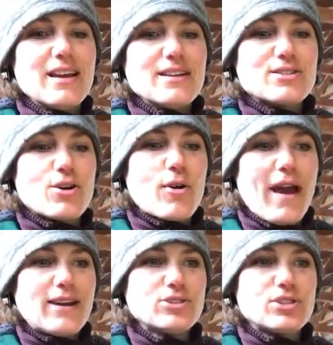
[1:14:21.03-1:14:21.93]
So
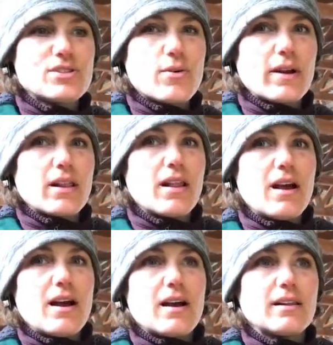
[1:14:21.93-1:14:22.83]
as she's going
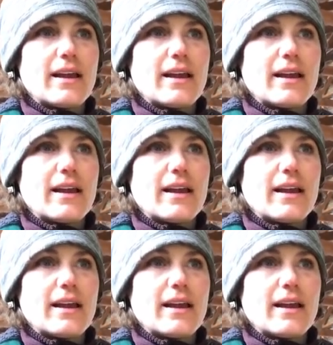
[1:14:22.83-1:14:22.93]
along,